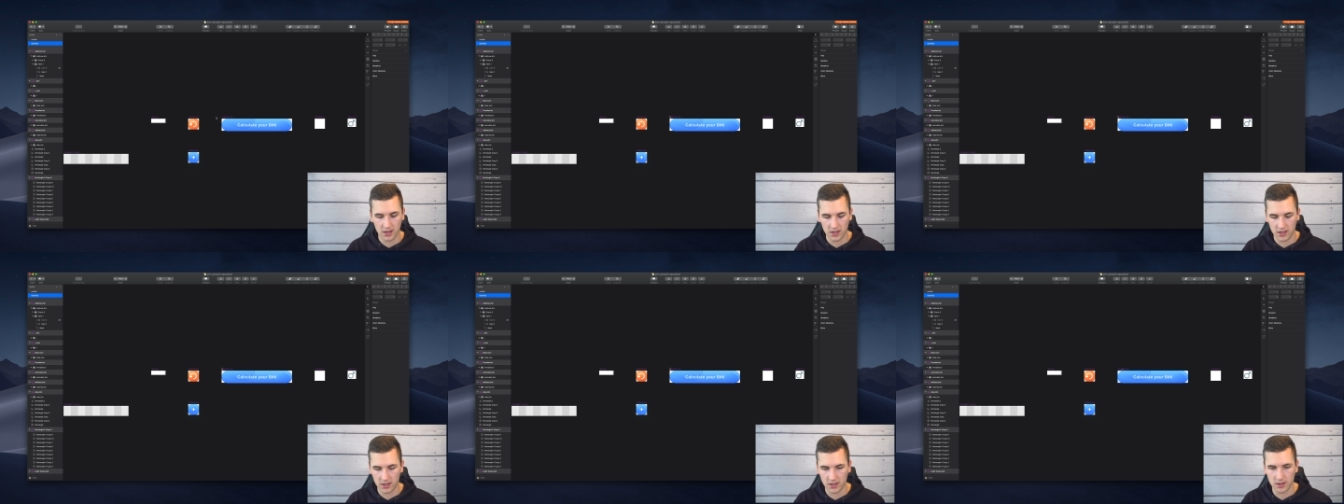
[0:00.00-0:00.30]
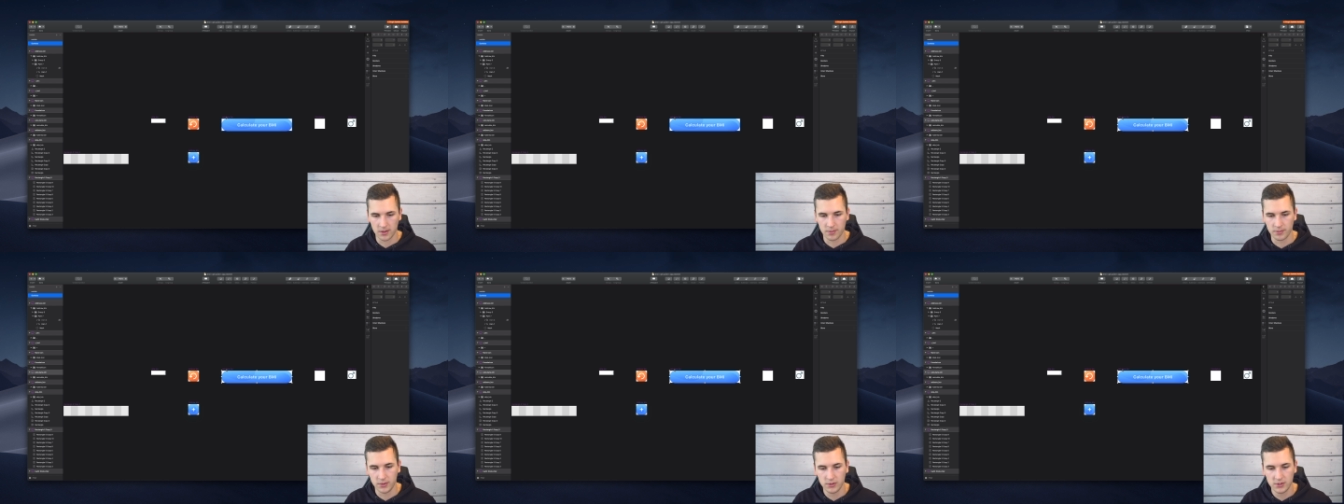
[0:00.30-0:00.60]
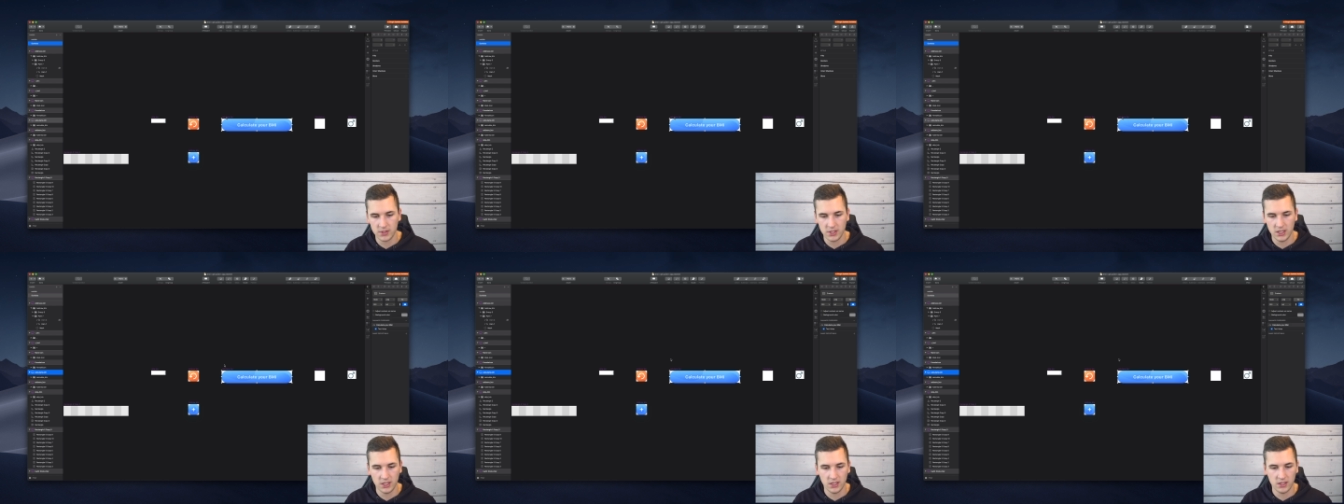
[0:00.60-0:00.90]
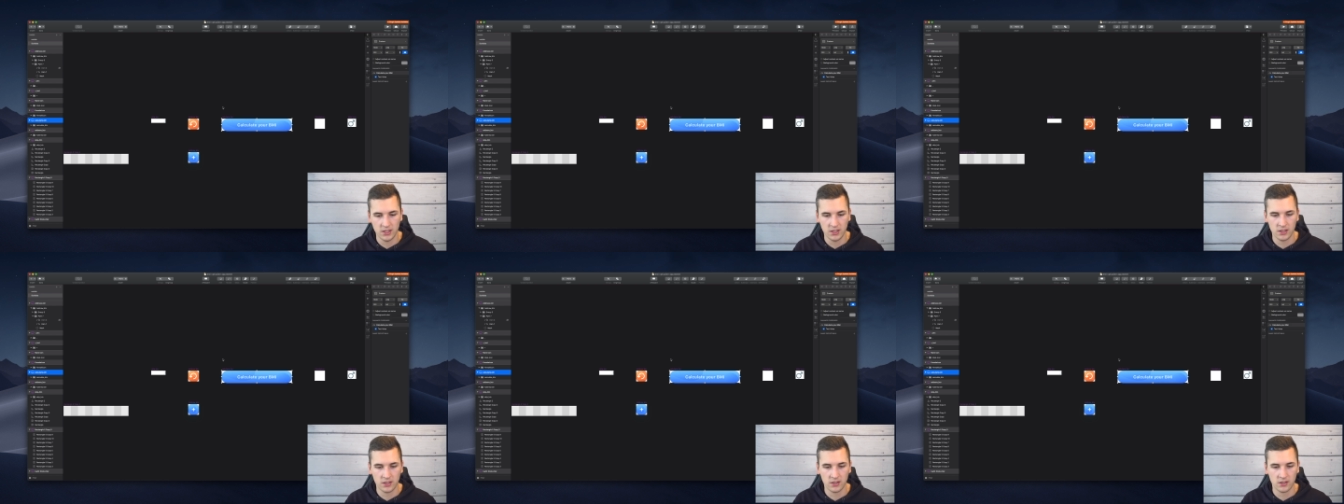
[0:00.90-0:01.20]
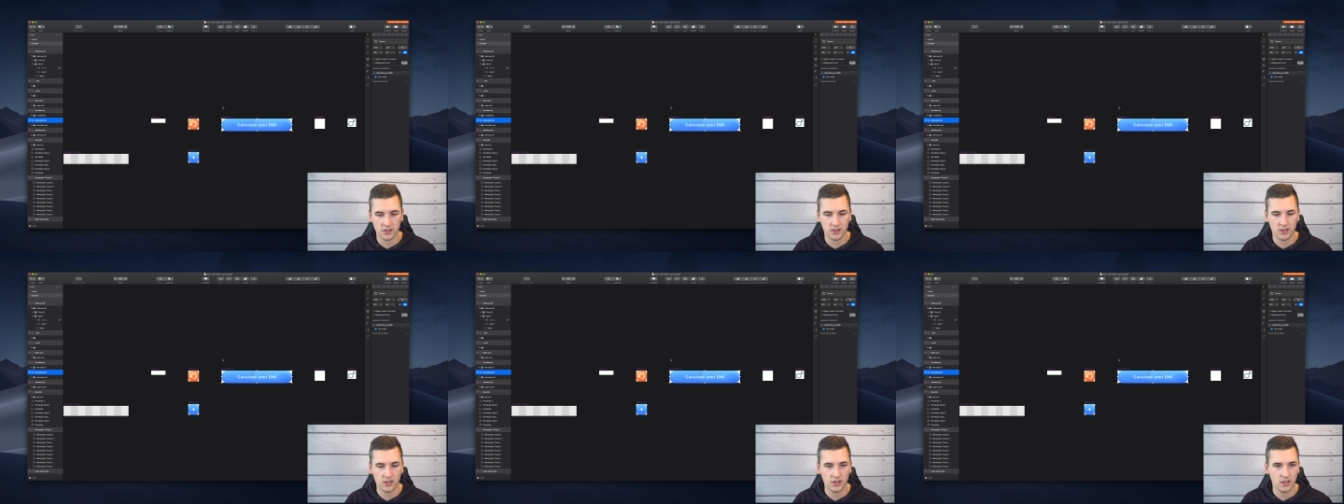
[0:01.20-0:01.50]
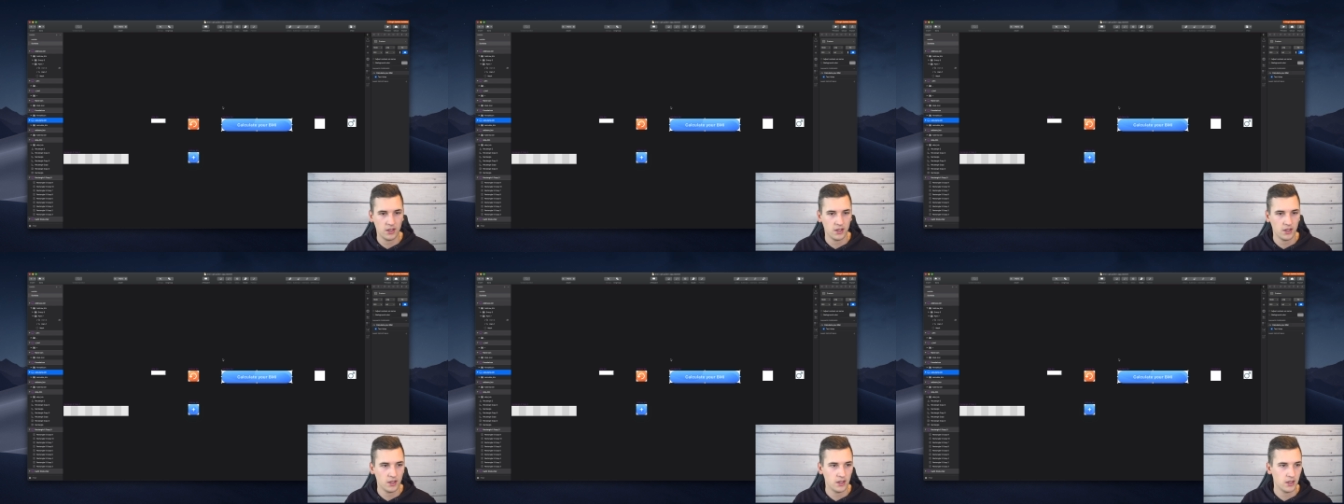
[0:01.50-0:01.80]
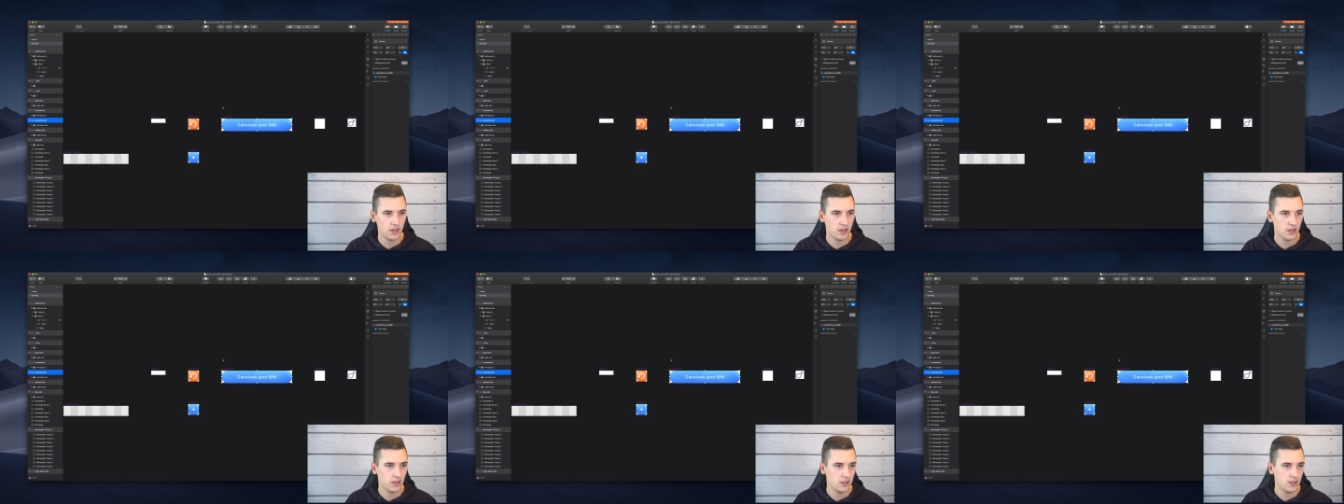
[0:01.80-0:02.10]
um, you see it in
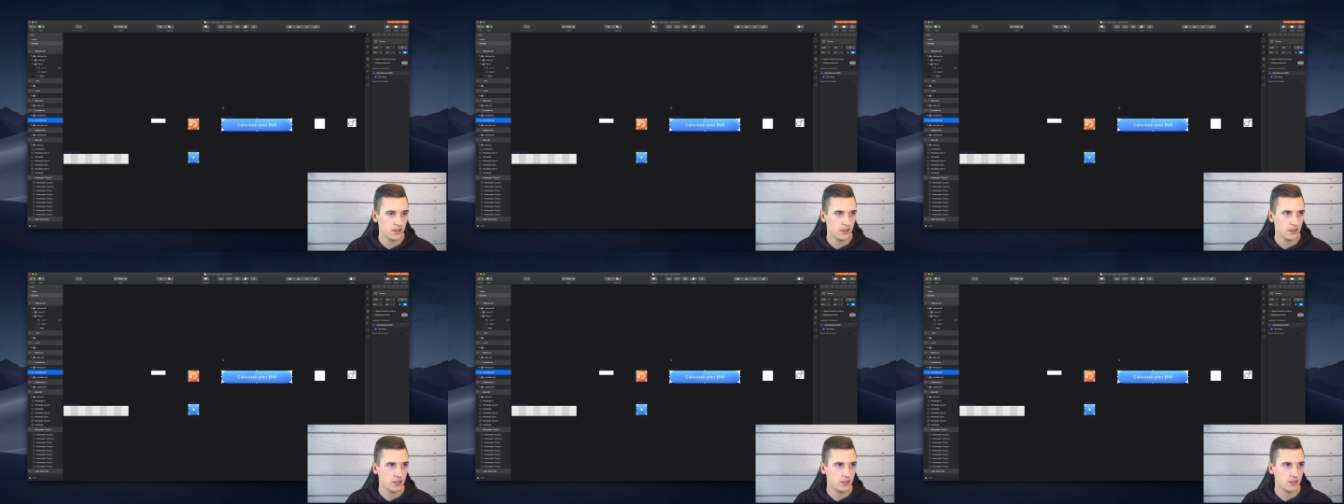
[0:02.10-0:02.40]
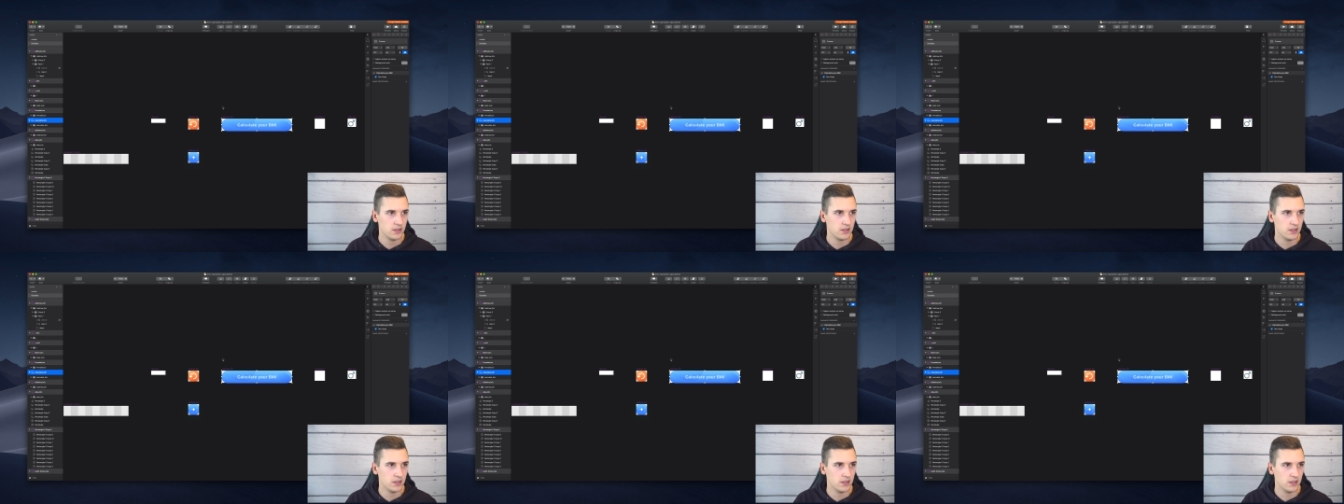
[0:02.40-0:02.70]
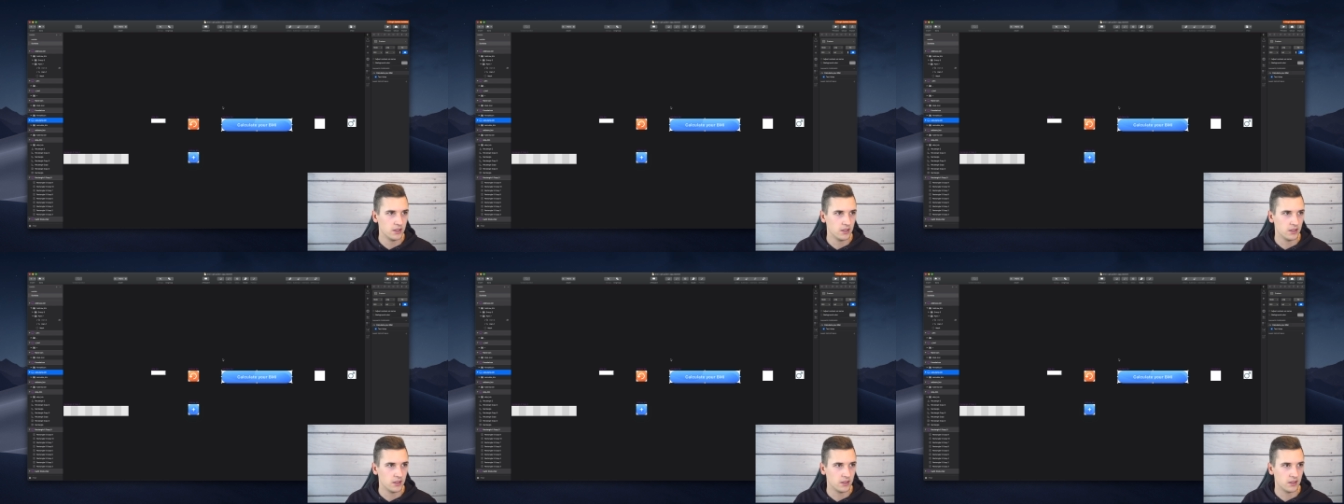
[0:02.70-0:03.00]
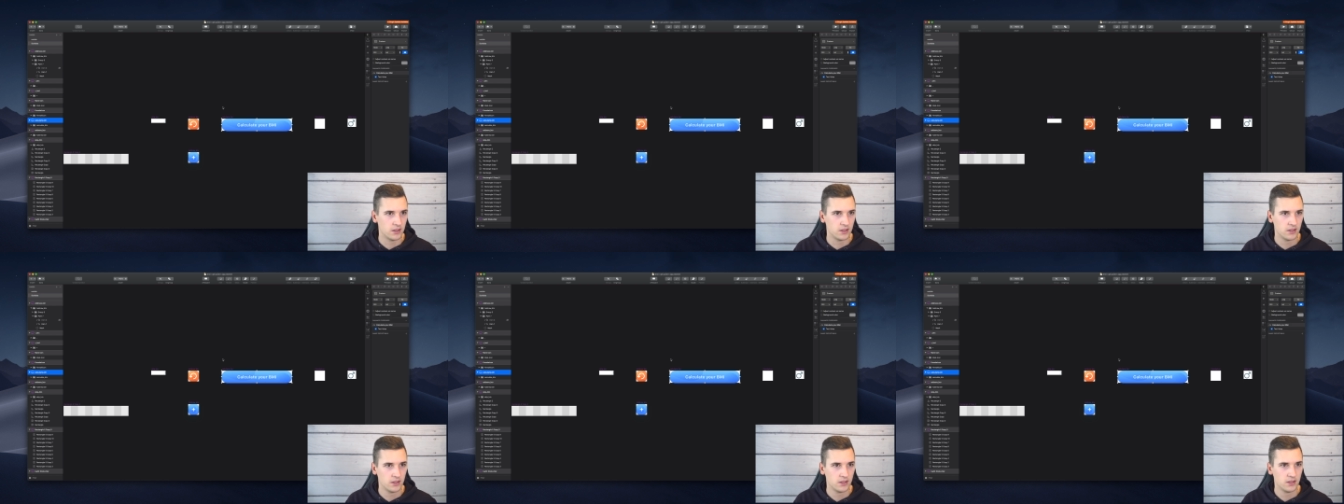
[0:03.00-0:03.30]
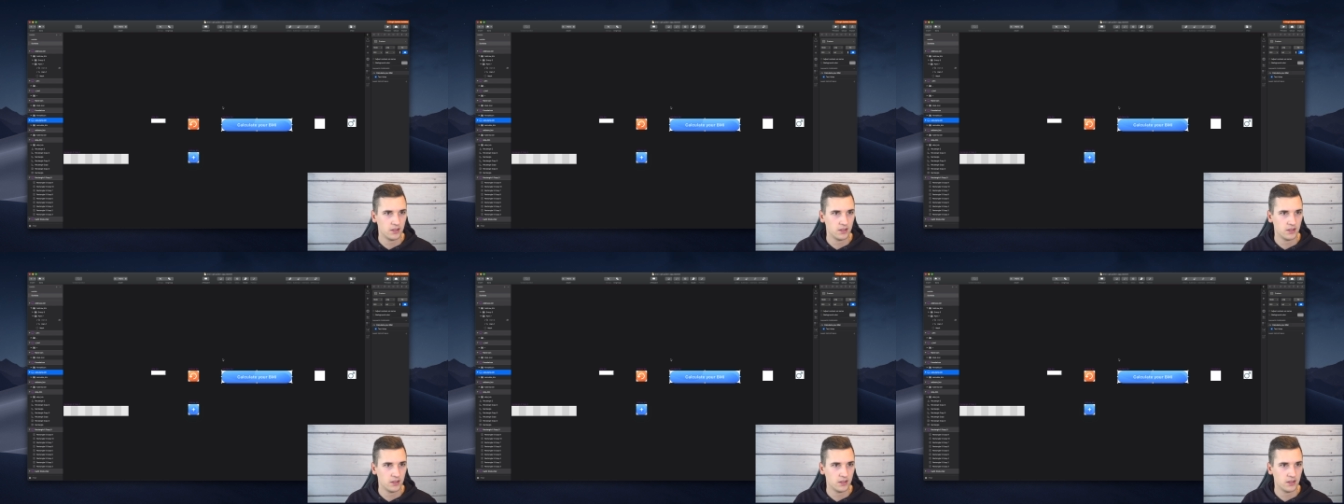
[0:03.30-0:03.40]
the